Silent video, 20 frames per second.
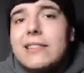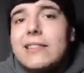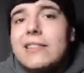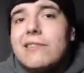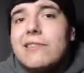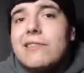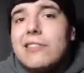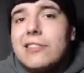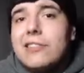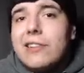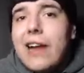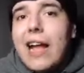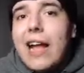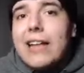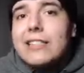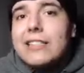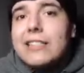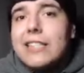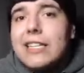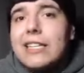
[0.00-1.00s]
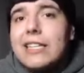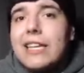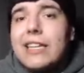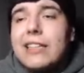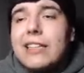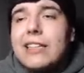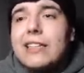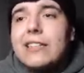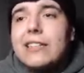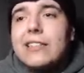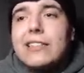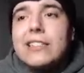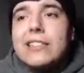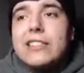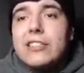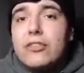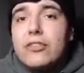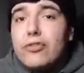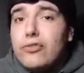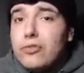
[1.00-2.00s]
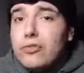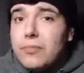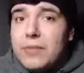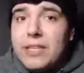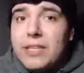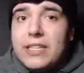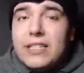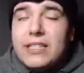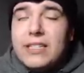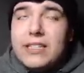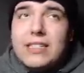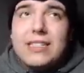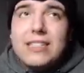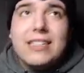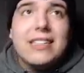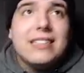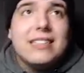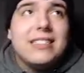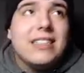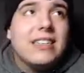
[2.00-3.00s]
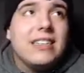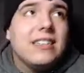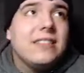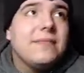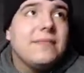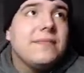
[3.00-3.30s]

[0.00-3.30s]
were trash and they literally screwed me a ton.